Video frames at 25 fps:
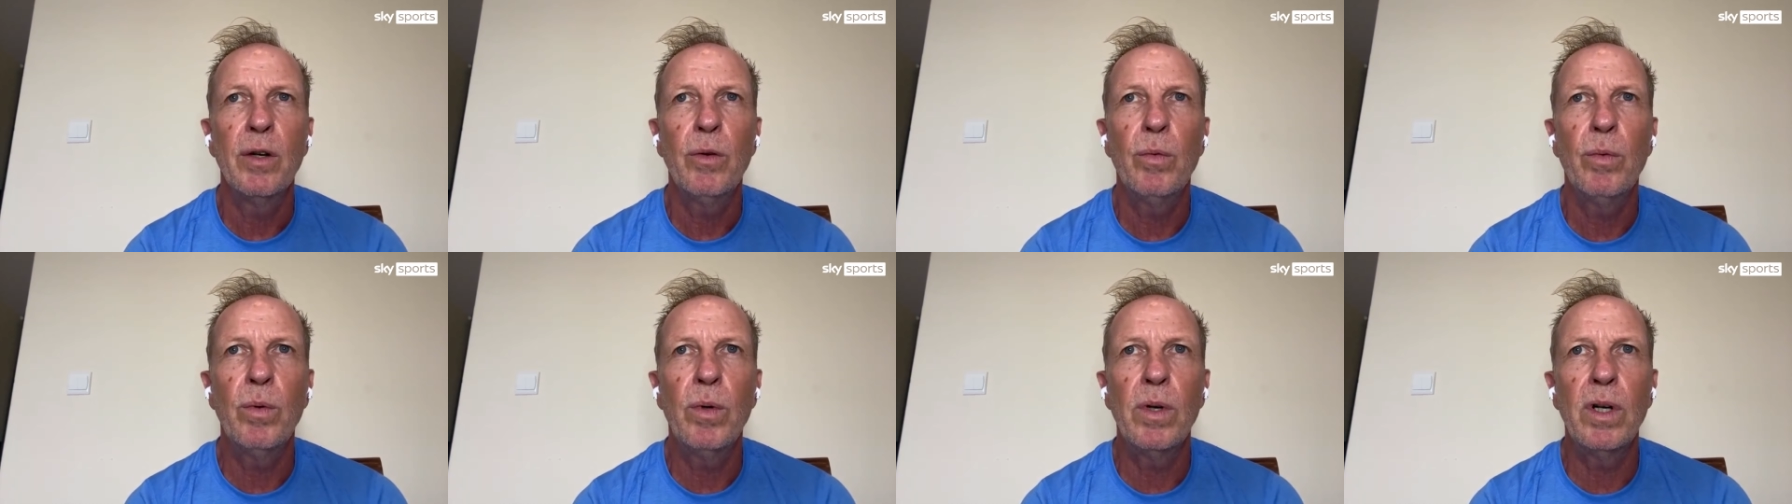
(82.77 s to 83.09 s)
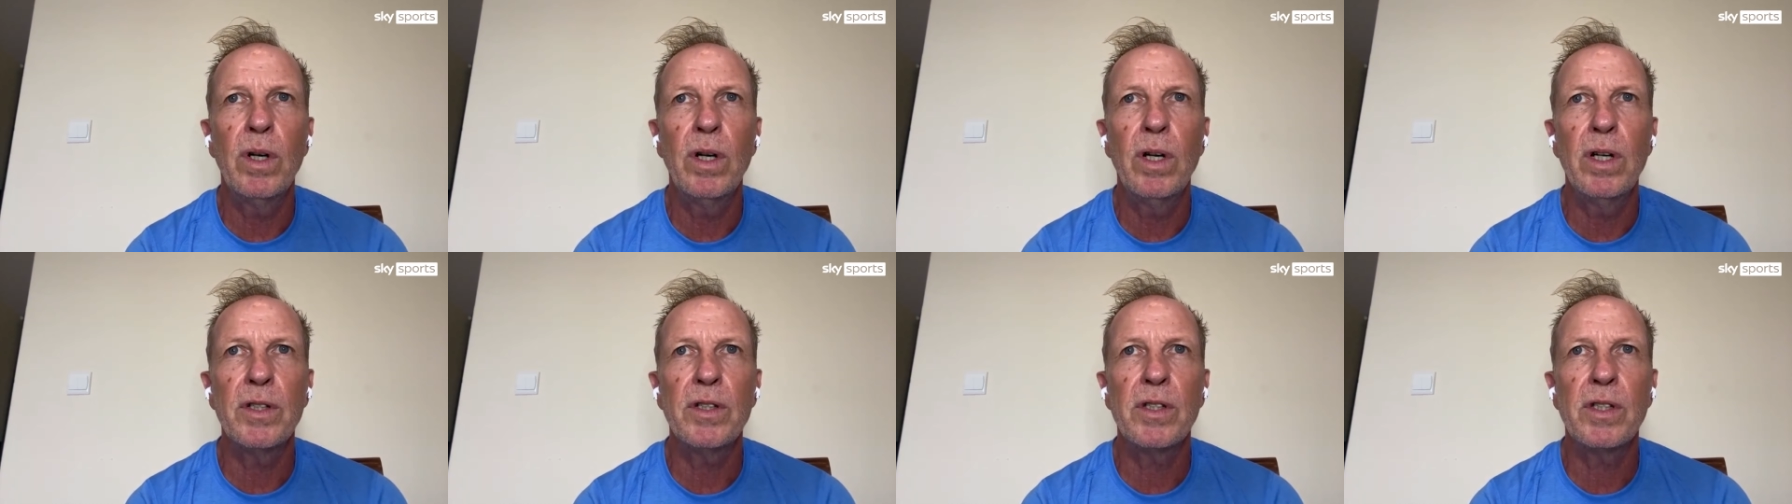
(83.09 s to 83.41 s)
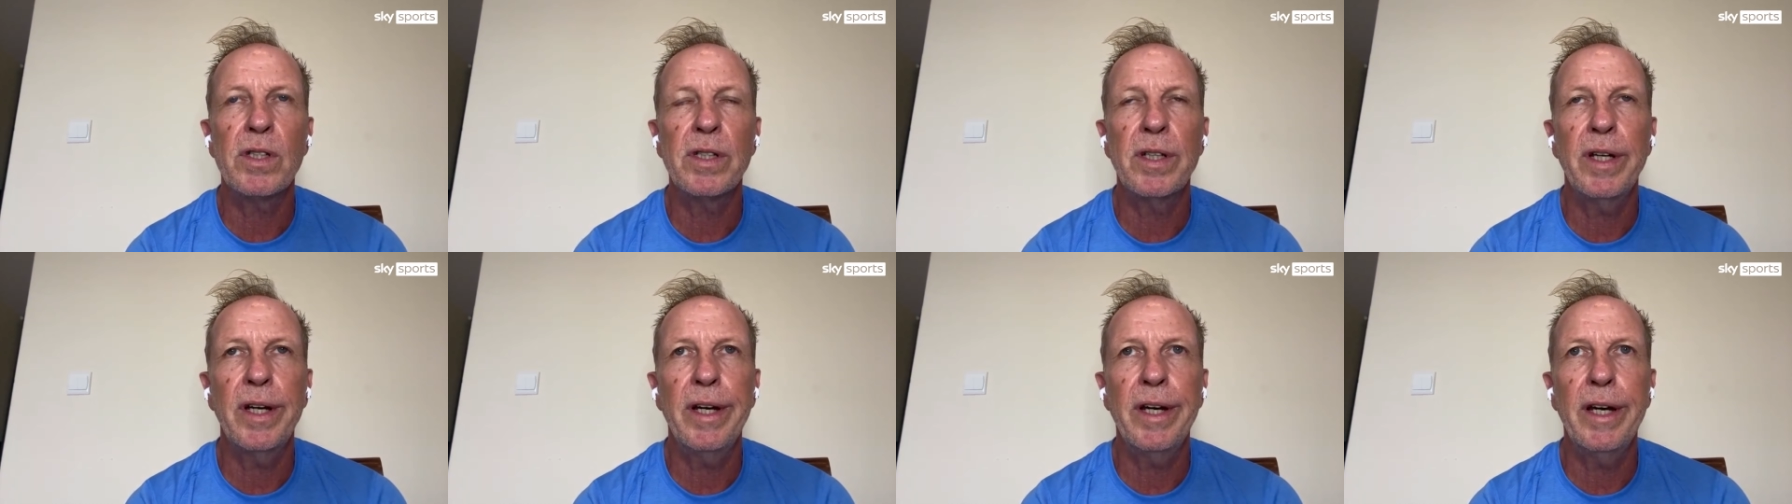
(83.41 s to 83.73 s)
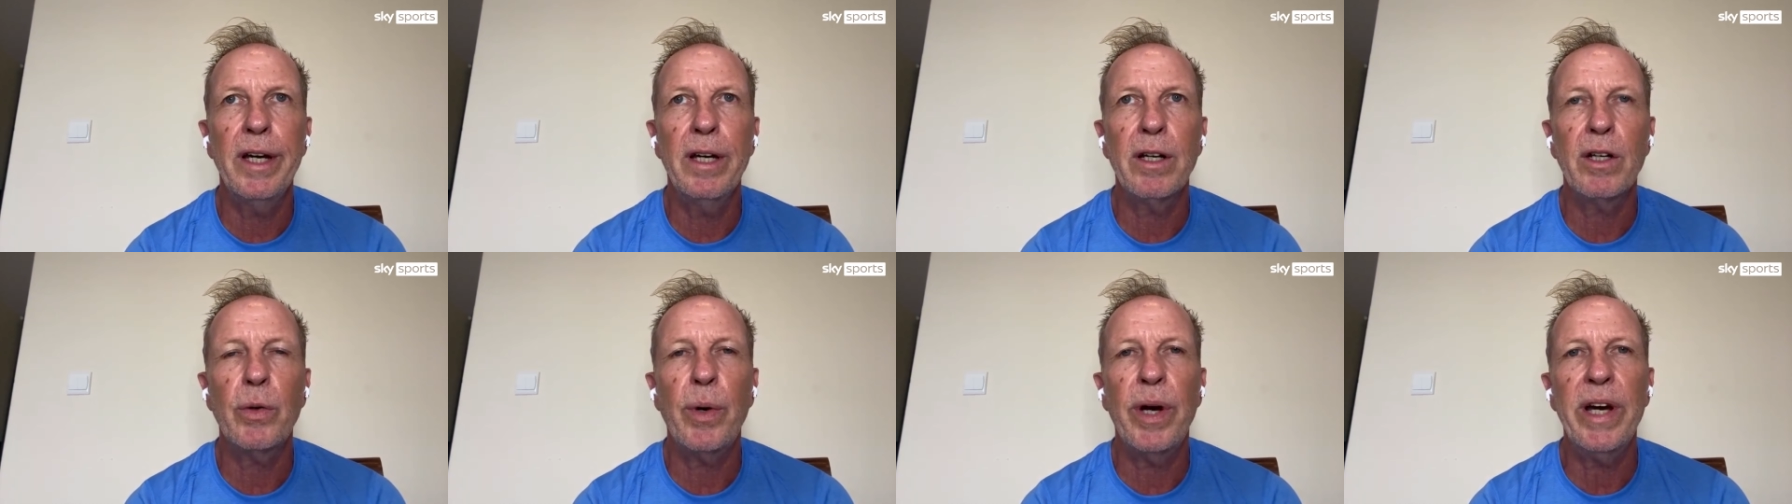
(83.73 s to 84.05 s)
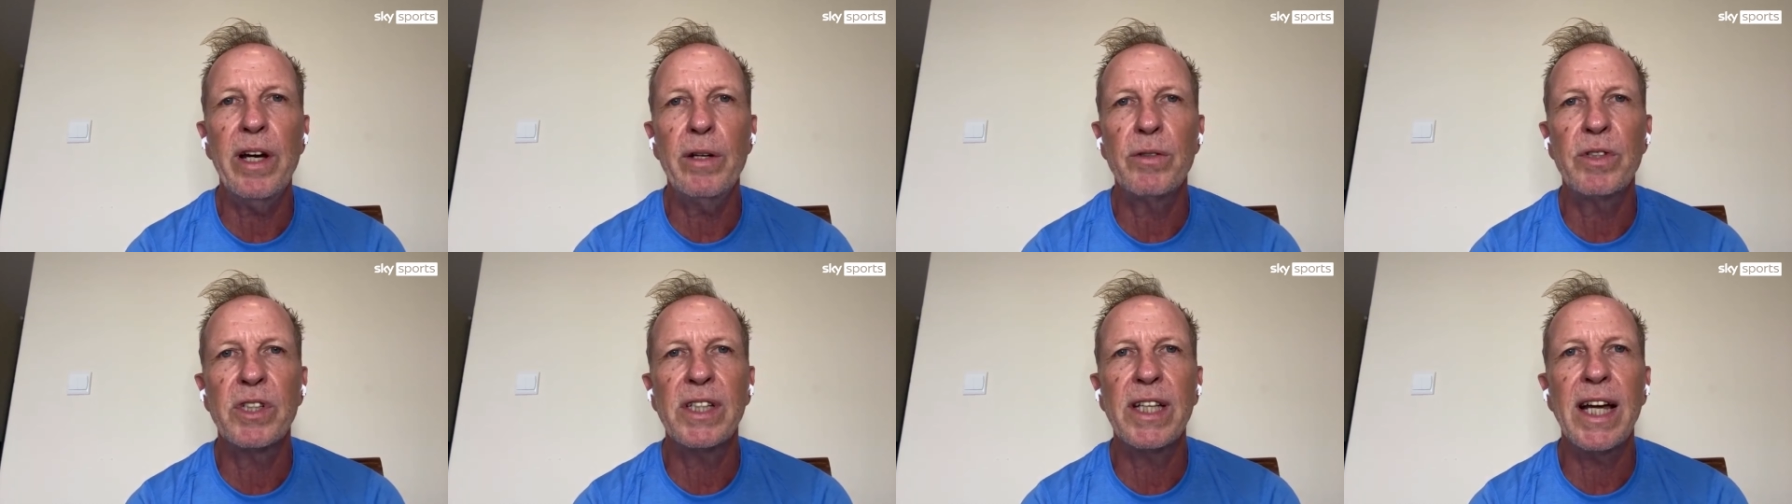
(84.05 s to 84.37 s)
was uh,
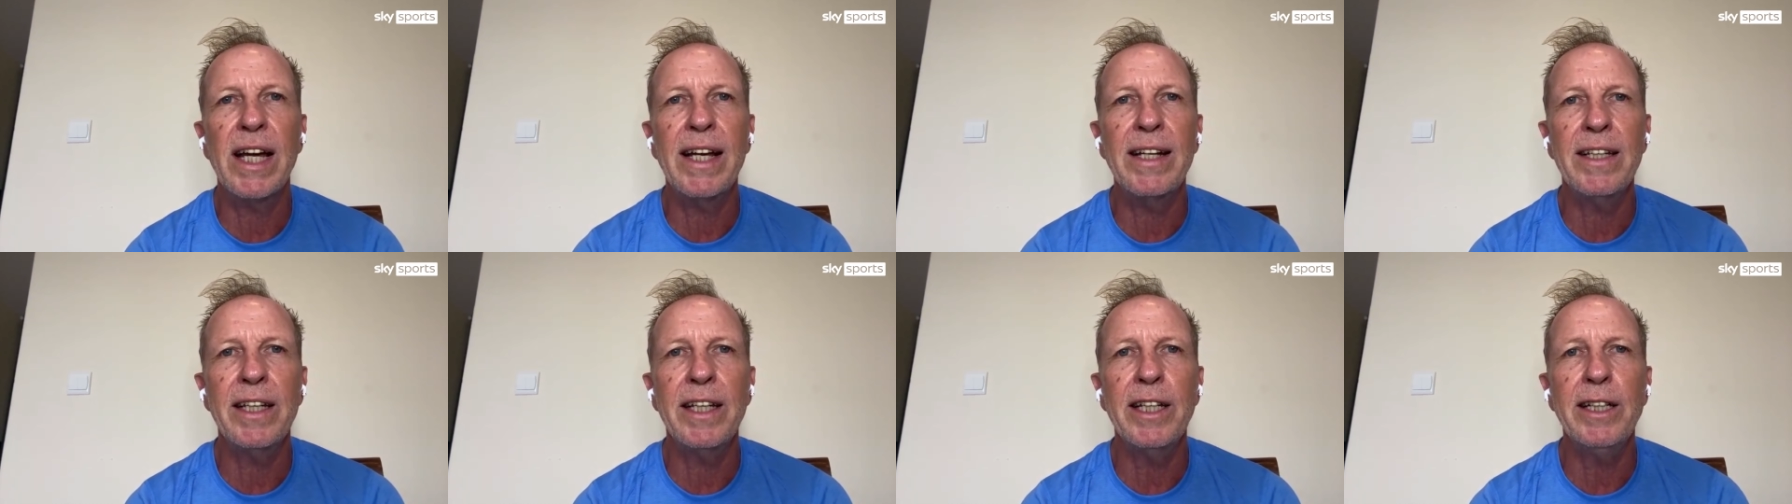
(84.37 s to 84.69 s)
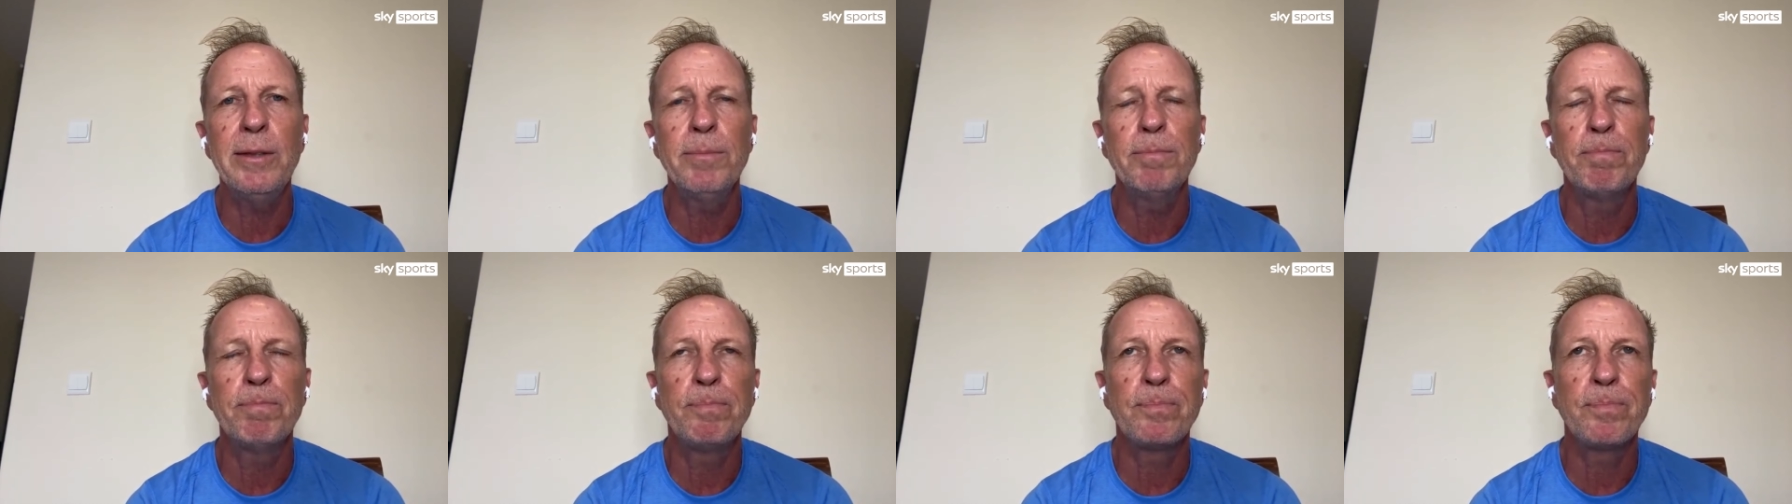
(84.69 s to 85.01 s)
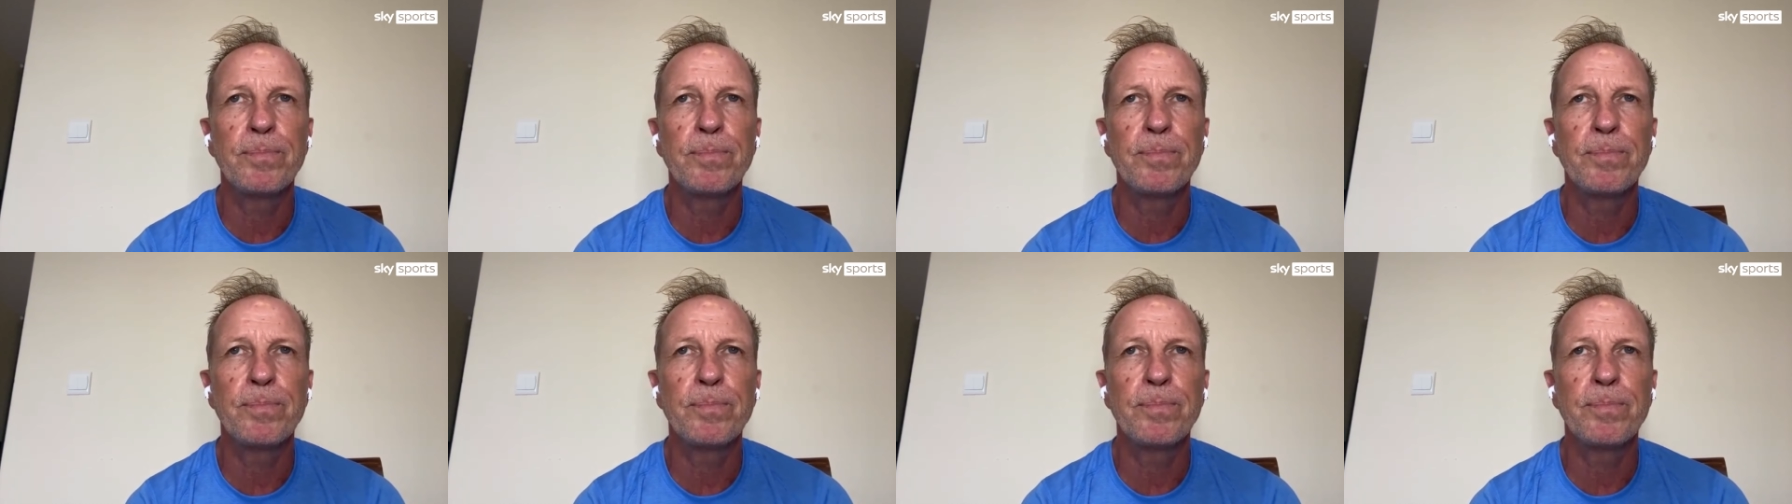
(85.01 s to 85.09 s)
quite outstanding.